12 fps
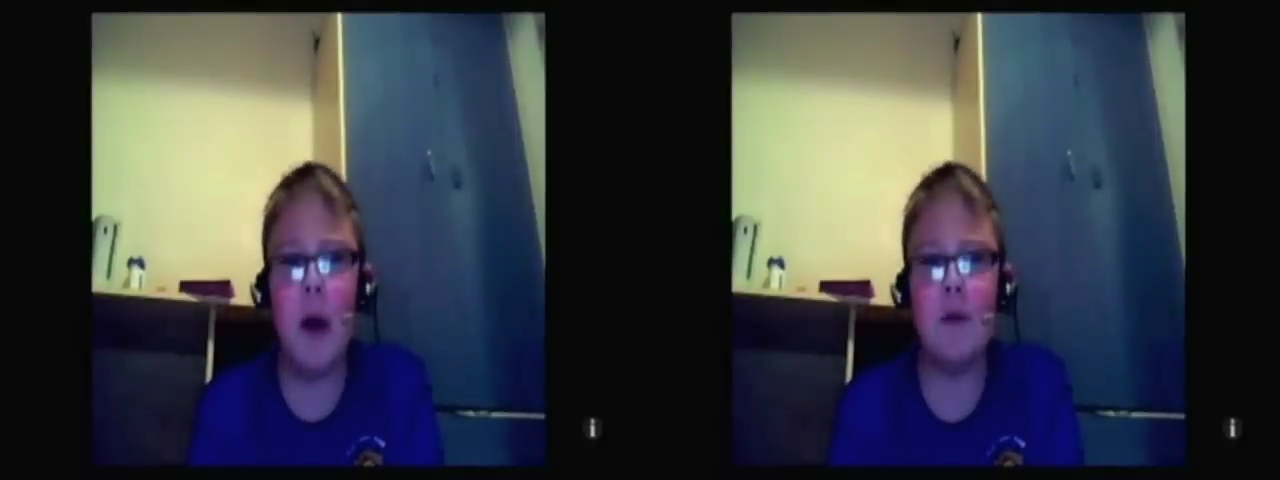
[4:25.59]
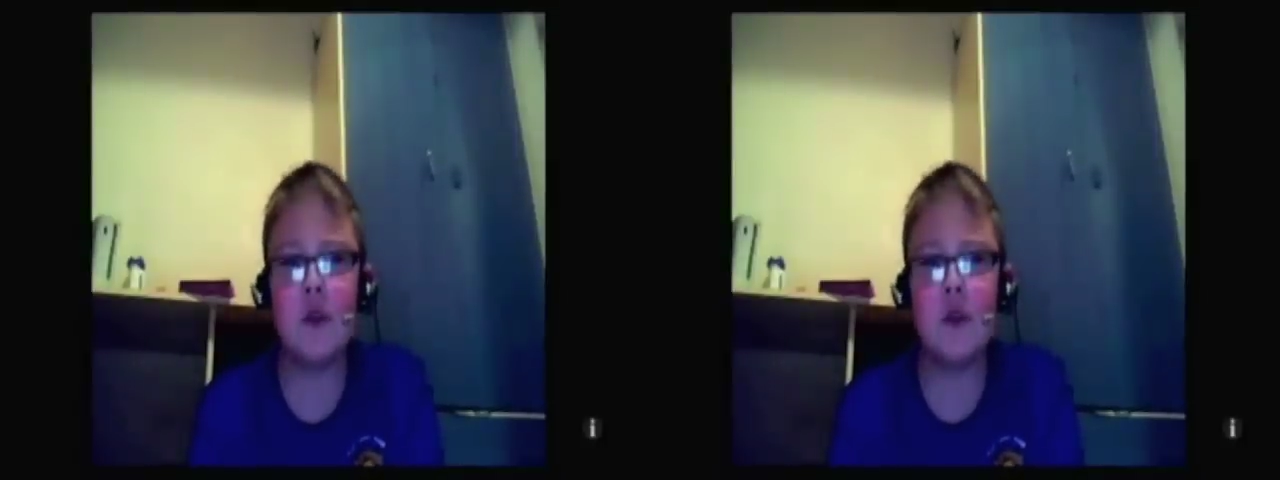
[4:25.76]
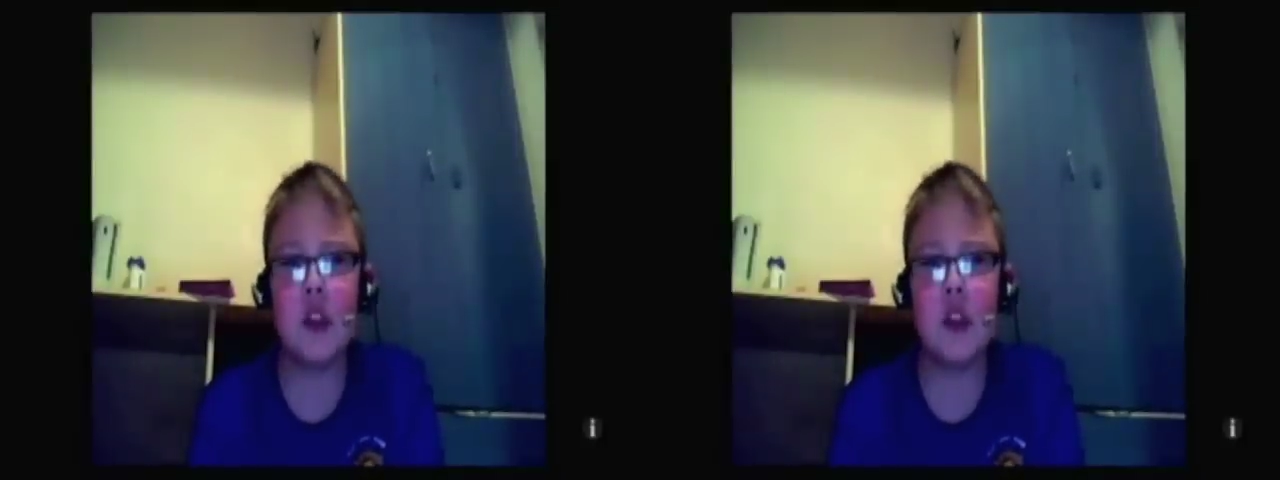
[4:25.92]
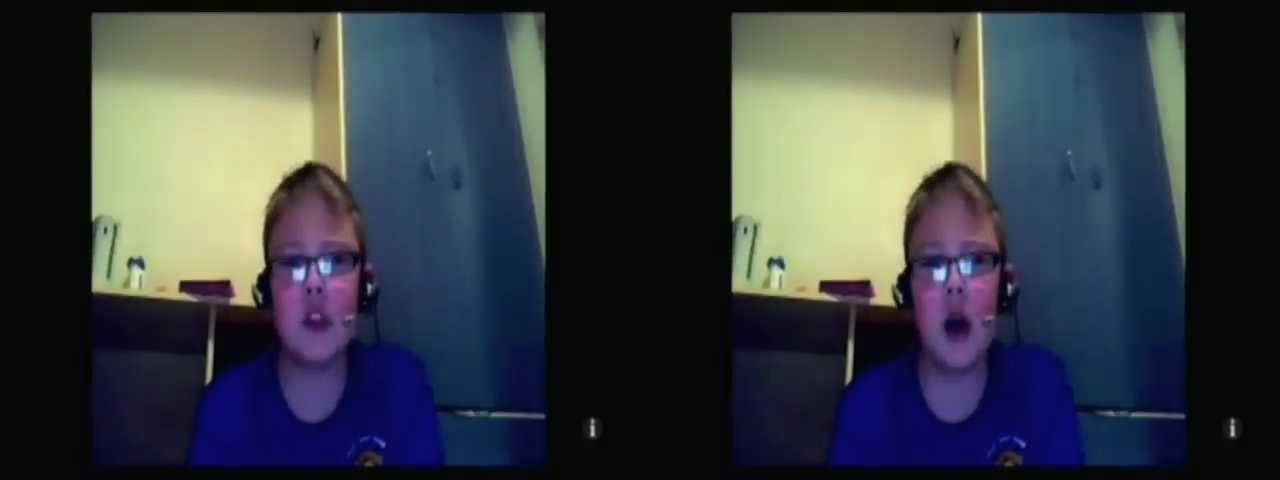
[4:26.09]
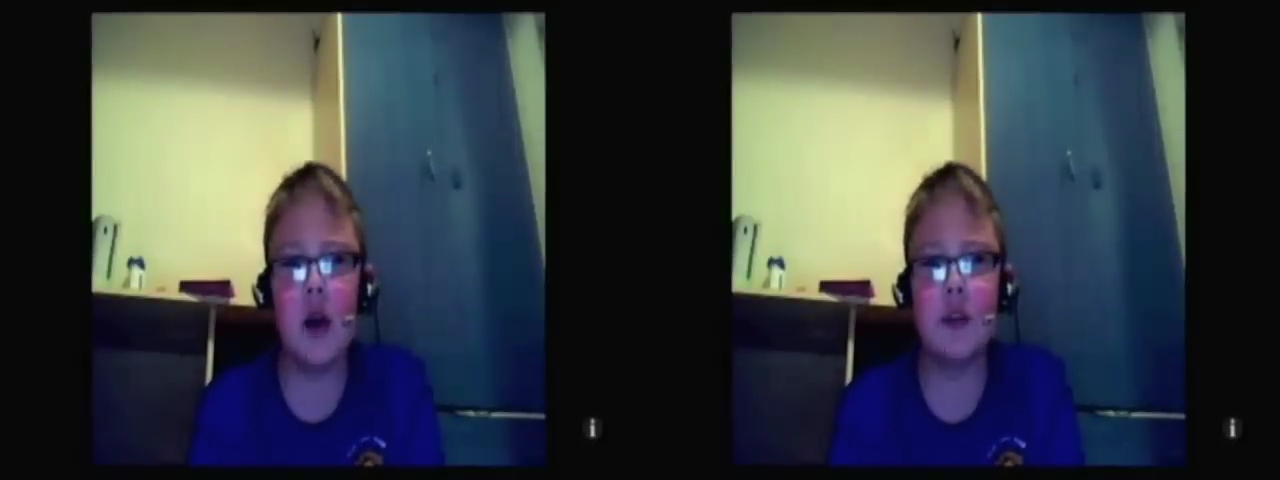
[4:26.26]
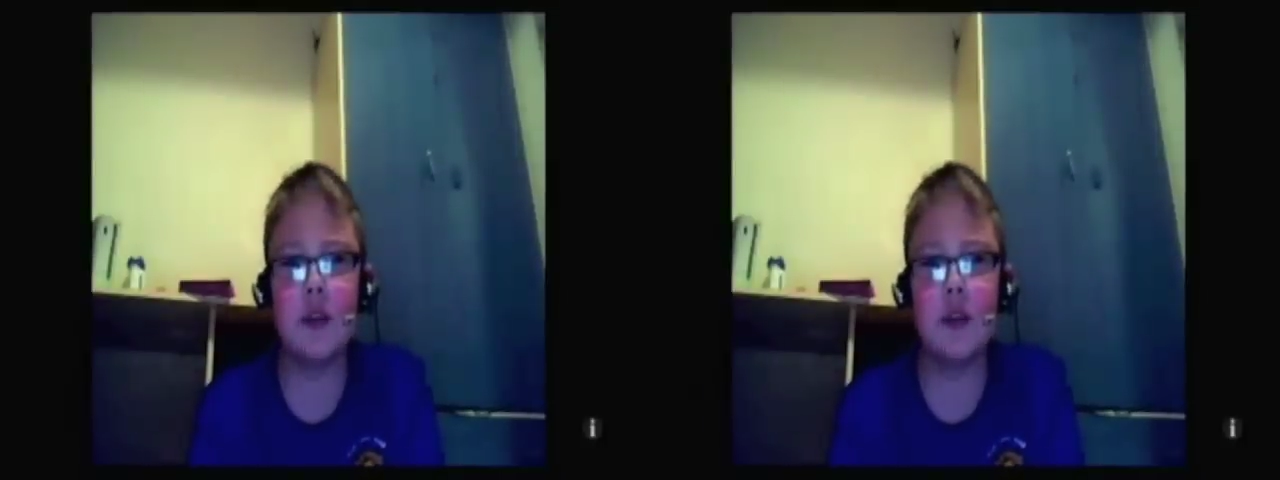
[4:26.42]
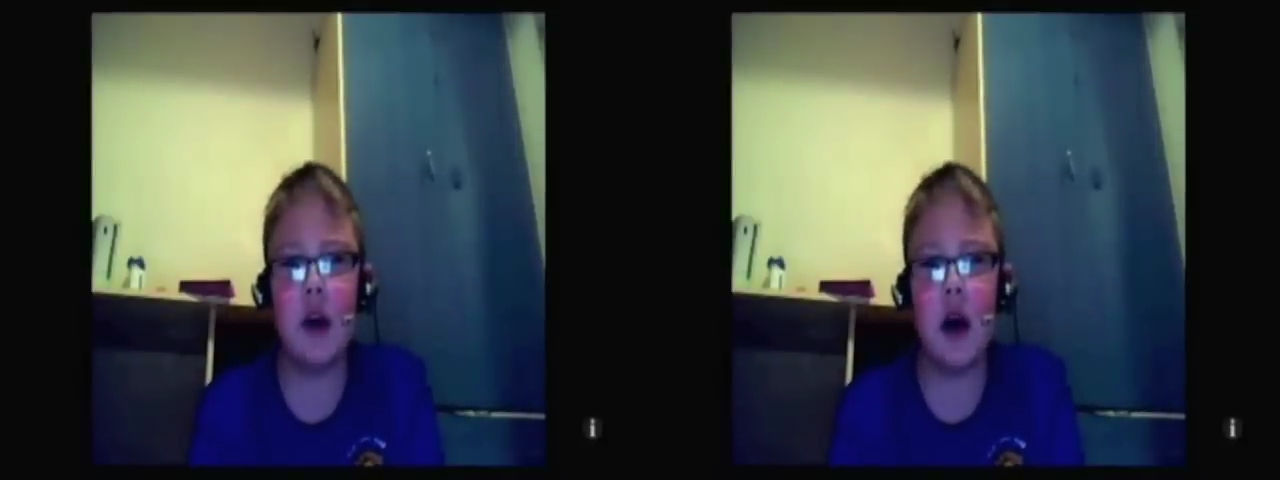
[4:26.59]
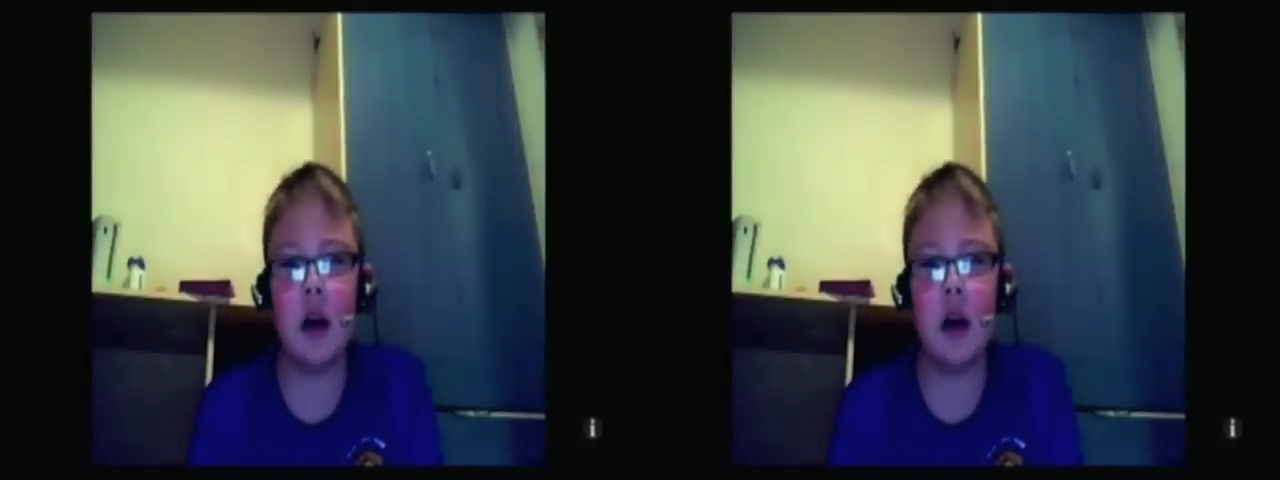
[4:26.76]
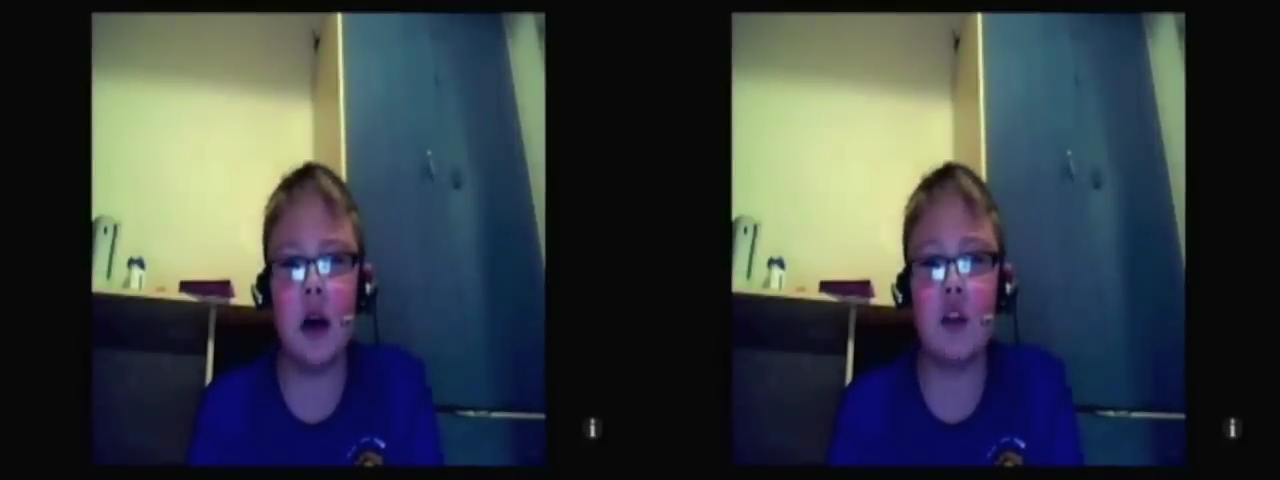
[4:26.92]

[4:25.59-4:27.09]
months after I